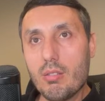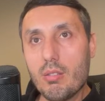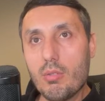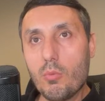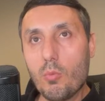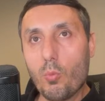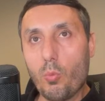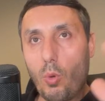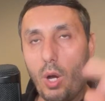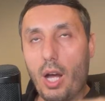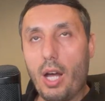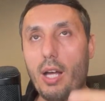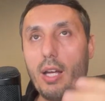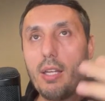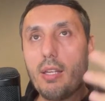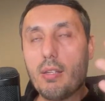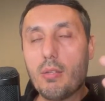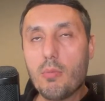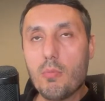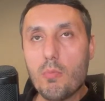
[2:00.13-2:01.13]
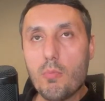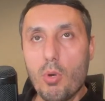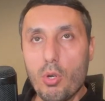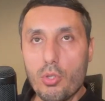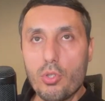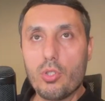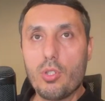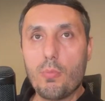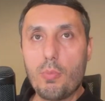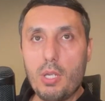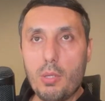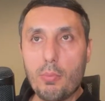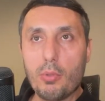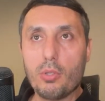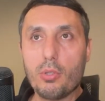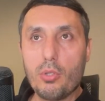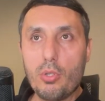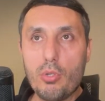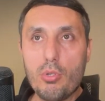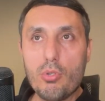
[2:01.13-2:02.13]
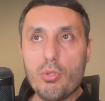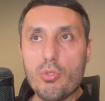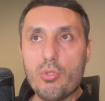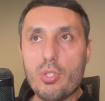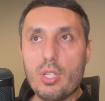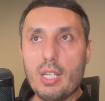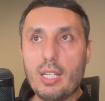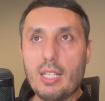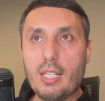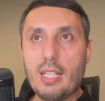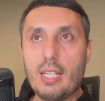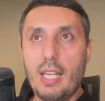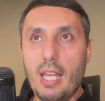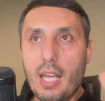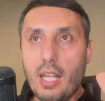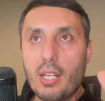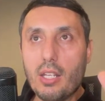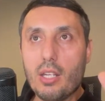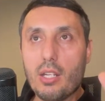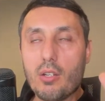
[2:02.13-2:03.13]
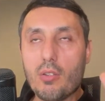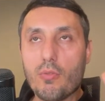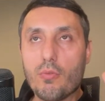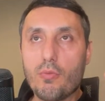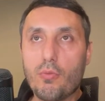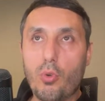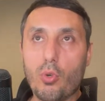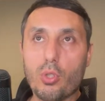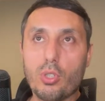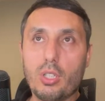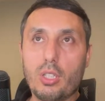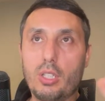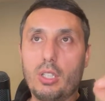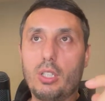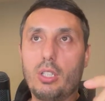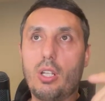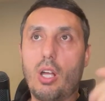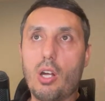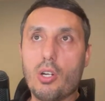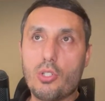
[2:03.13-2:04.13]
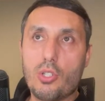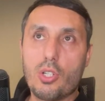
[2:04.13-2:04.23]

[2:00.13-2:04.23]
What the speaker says: why most of the people use carrier for the larger